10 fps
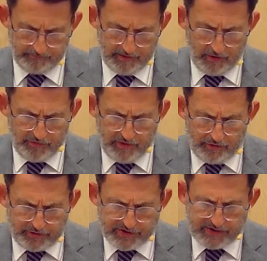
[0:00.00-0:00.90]
On the
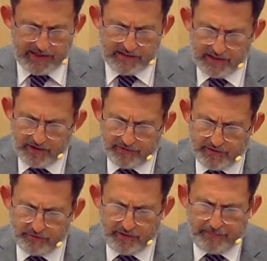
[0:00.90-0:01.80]
other side,
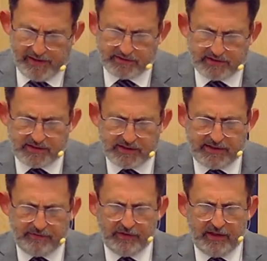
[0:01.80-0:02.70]
the repentant
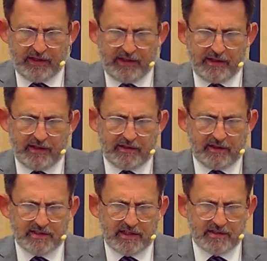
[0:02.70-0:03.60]
thief, he
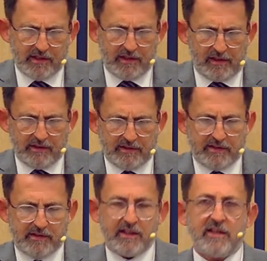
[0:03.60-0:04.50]
says,
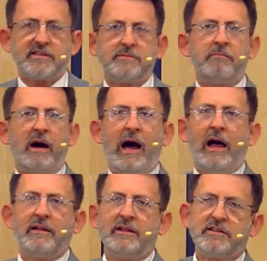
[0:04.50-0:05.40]
This
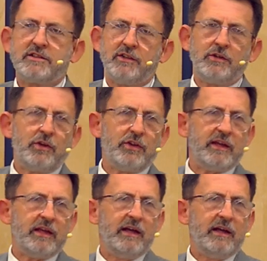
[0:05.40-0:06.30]
man has done
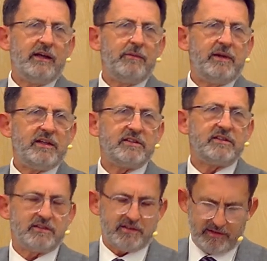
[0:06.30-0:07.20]
nothing
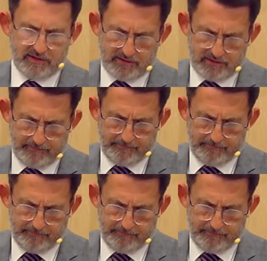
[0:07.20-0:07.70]
amiss.